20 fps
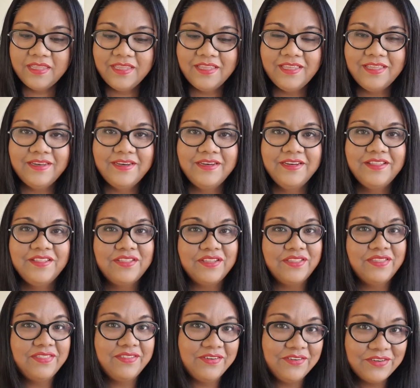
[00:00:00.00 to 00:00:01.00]
In
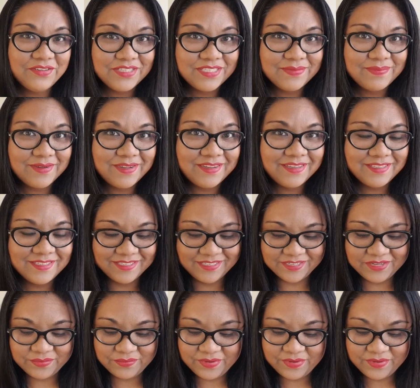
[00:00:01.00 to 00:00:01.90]
the third spot,